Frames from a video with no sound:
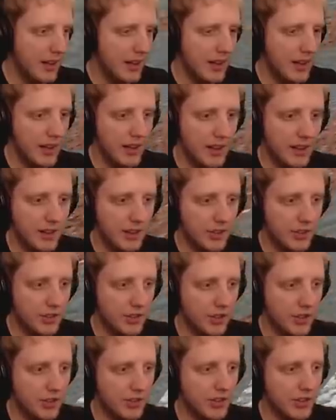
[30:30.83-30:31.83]
uh, there's
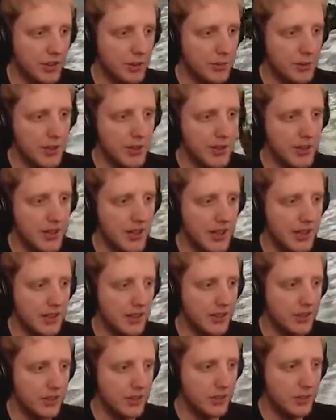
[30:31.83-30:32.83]
chunks in the world that
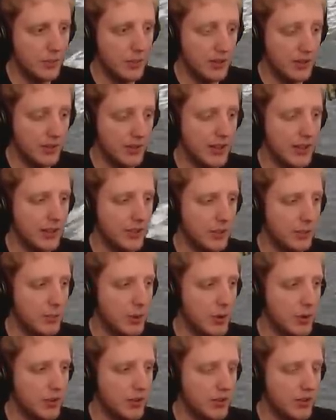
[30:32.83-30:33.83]
can just specifically
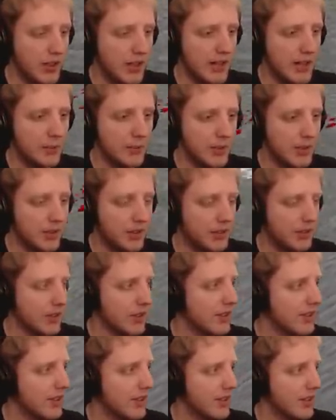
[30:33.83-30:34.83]
spawn slimes at a
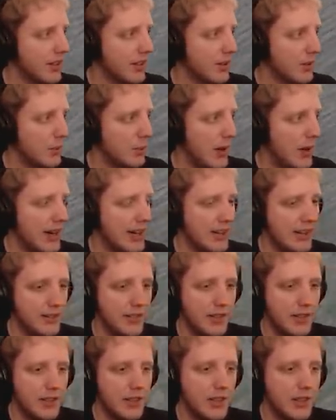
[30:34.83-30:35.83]
certain Y
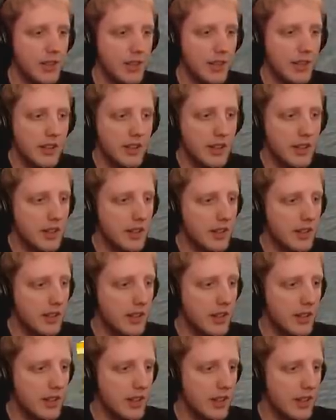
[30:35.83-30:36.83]
level.
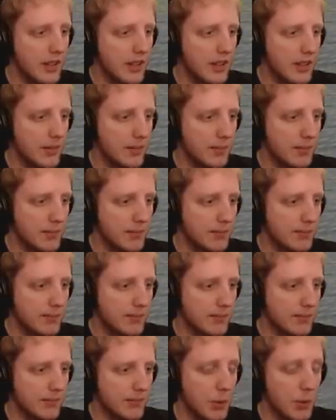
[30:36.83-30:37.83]
Um,
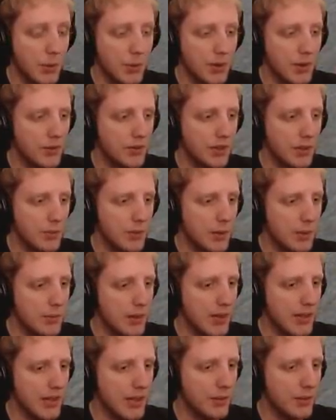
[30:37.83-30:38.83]
we would have seen one
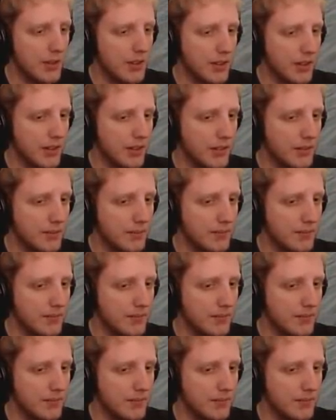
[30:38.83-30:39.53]
by now, I think.